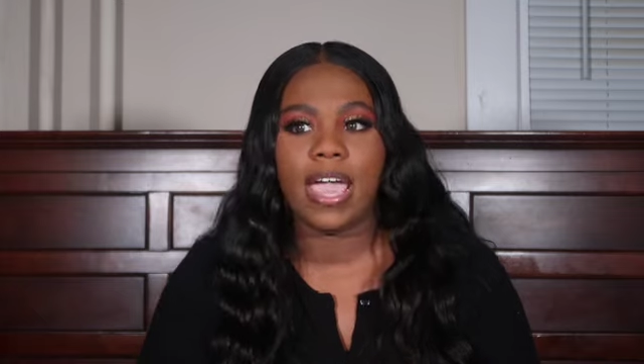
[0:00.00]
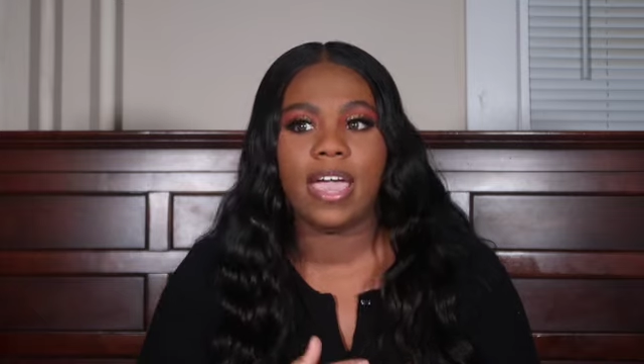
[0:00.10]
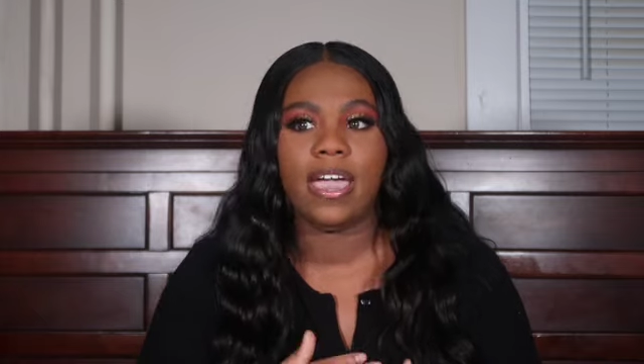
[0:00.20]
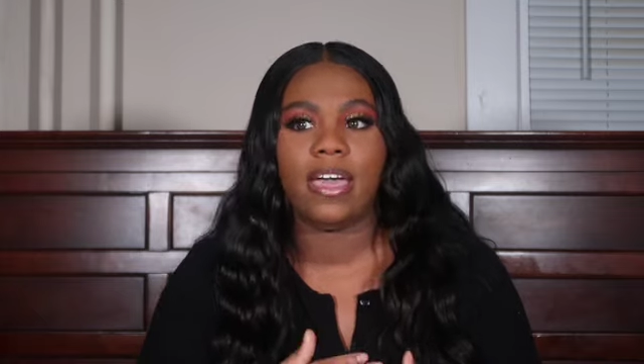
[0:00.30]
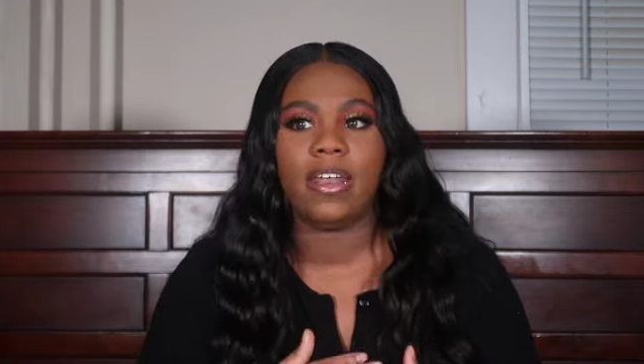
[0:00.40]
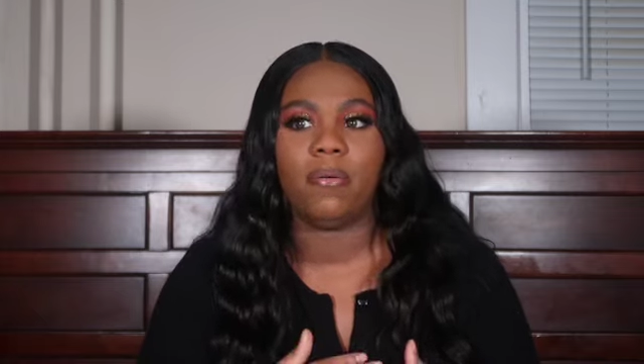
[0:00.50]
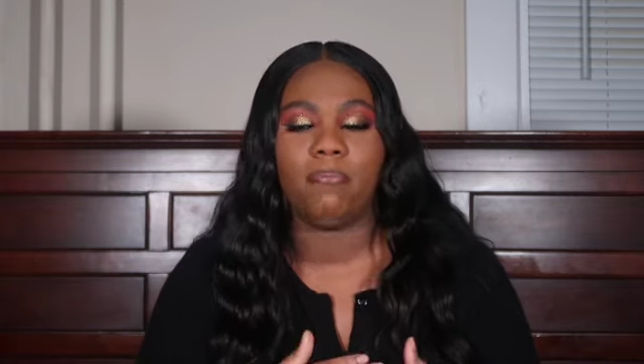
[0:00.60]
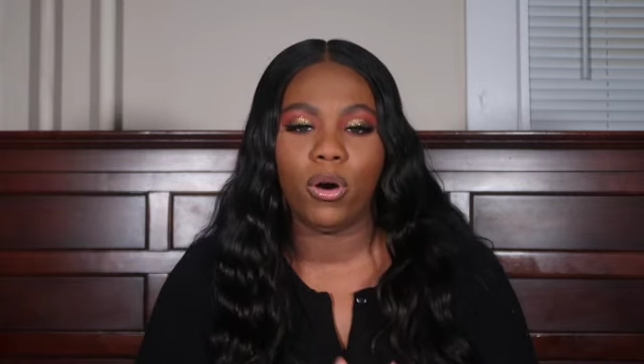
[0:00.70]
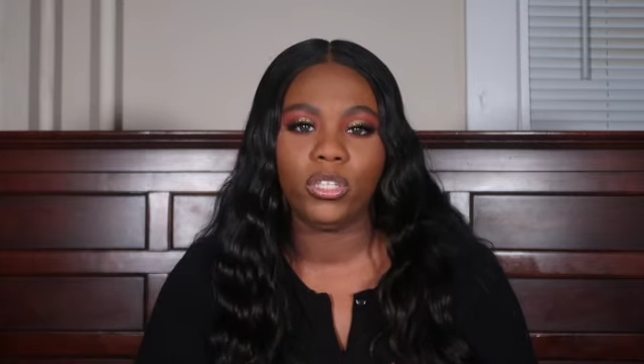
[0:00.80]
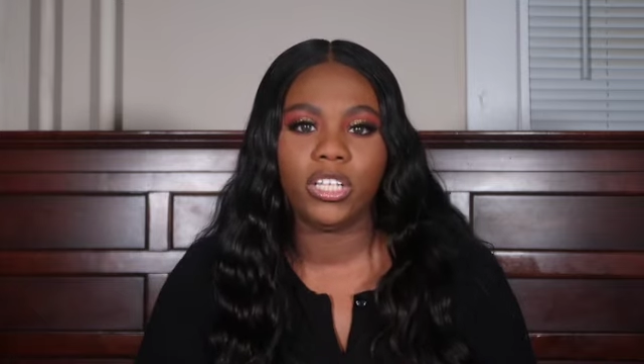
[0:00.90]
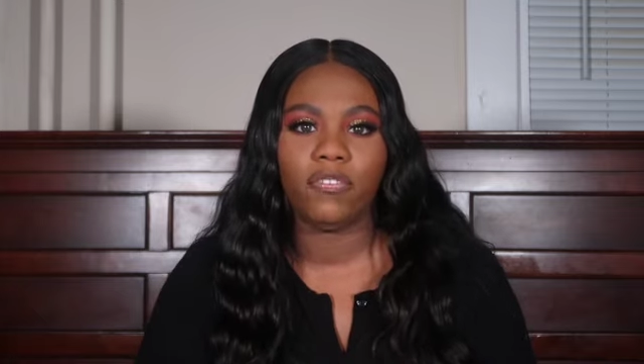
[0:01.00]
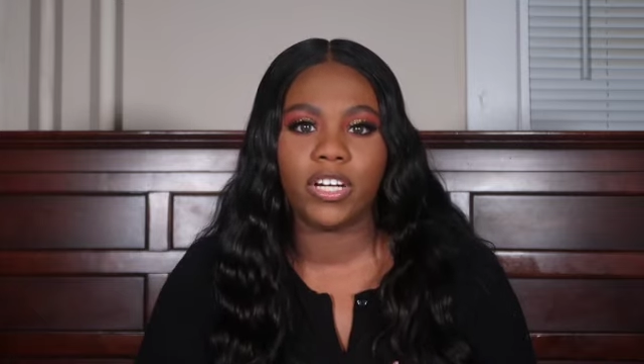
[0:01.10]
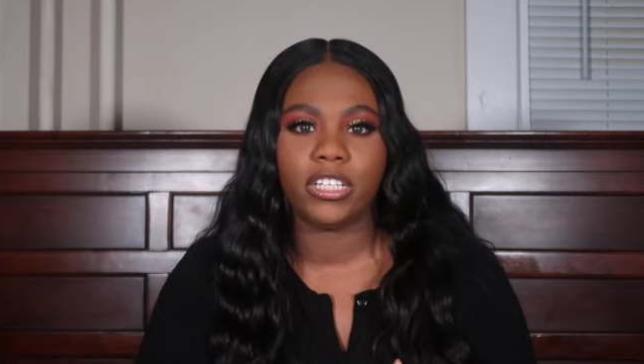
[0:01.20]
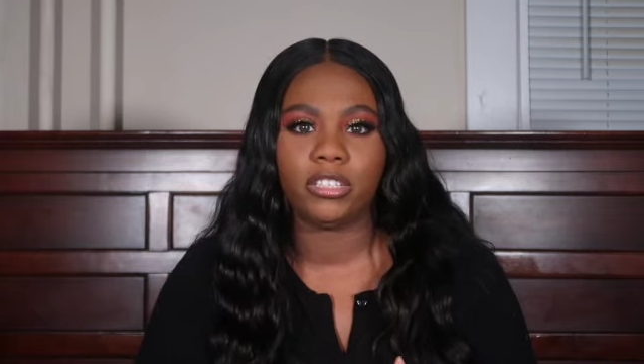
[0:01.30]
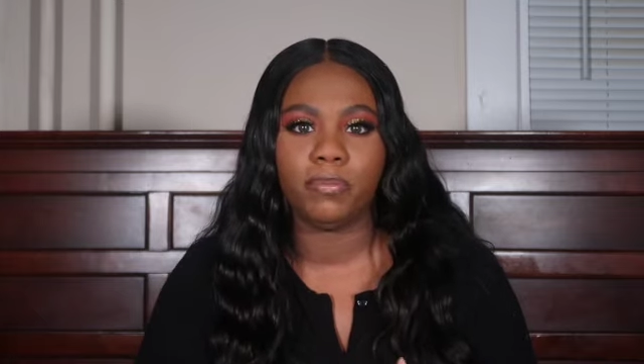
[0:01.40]
And most of
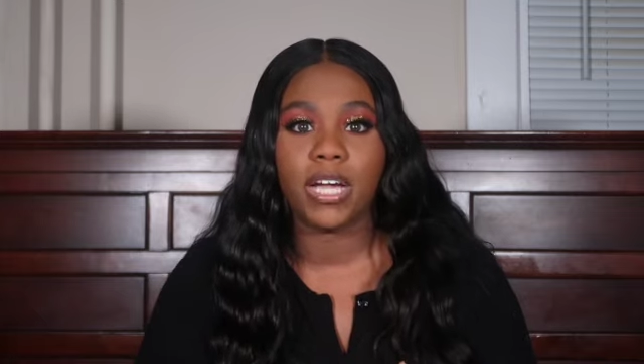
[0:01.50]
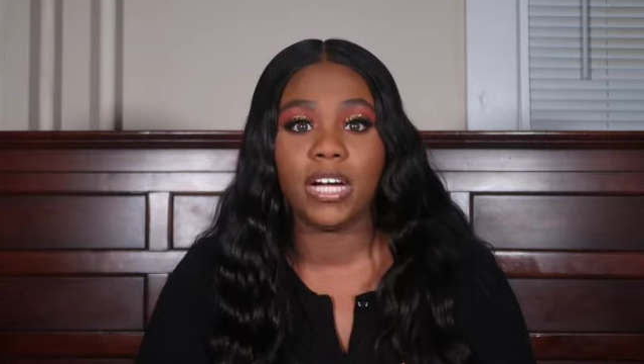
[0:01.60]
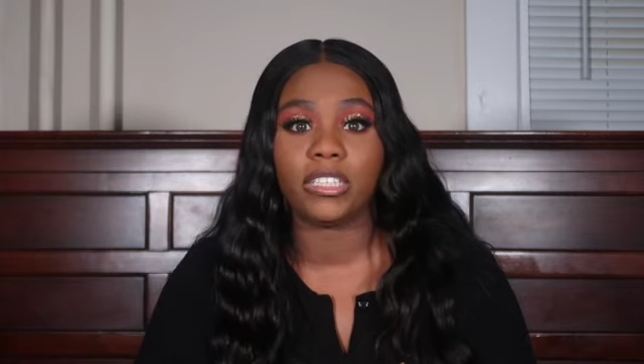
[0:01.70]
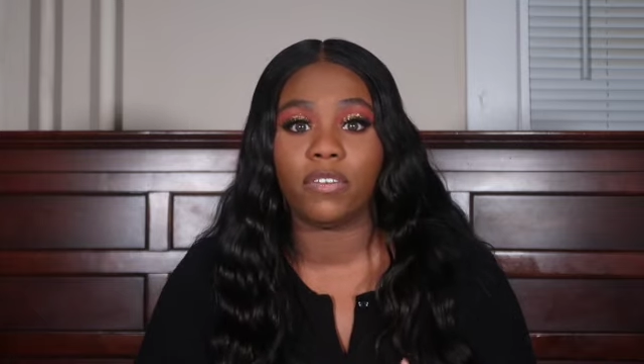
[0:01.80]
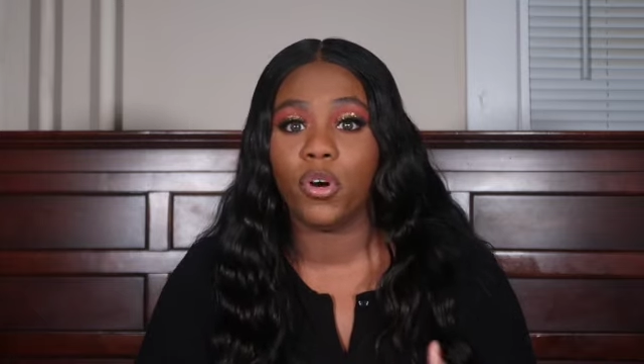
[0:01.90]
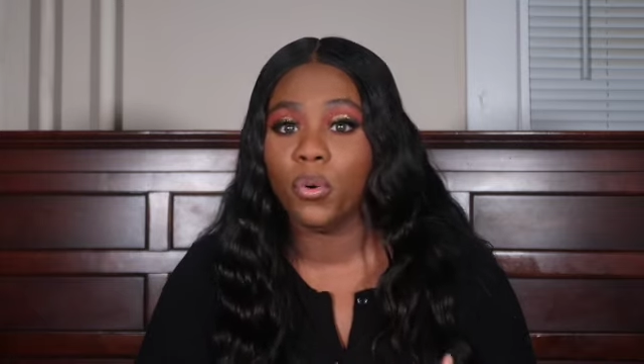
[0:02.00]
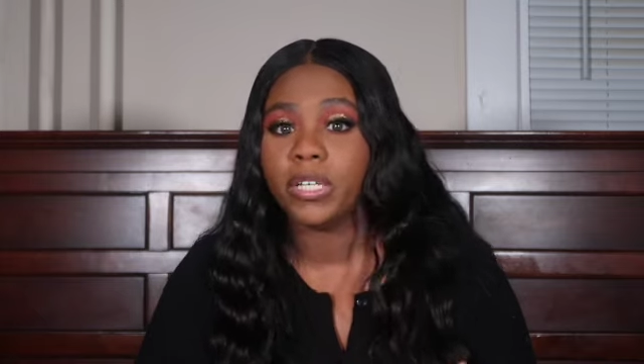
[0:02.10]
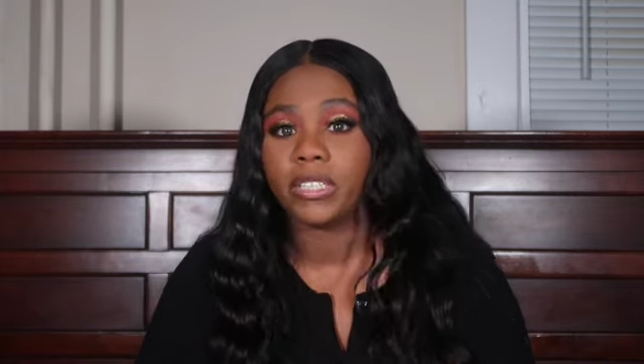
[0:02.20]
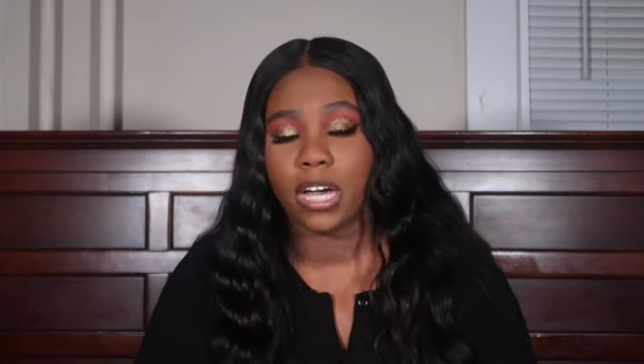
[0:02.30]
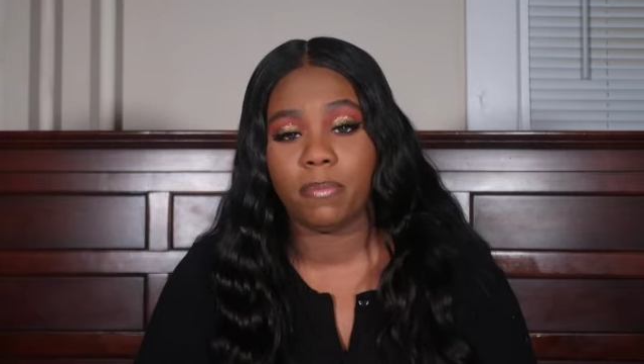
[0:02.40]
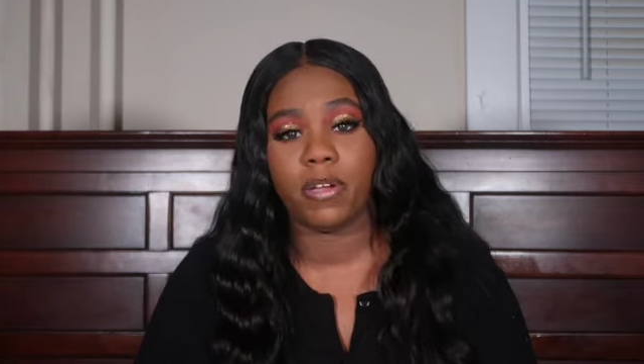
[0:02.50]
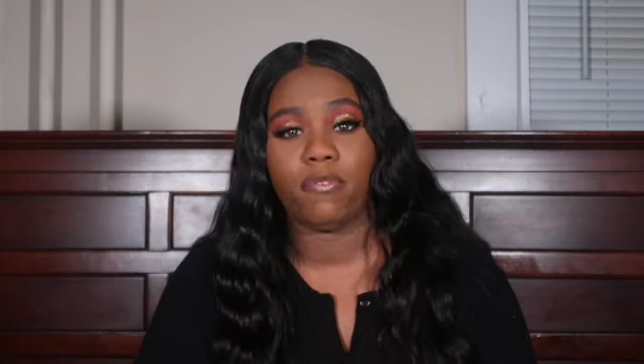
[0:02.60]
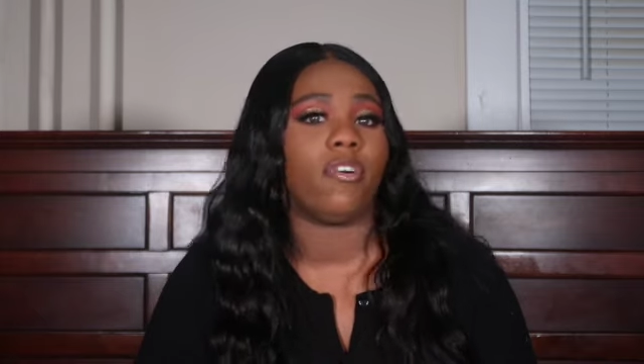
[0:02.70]
us, because of who it's coming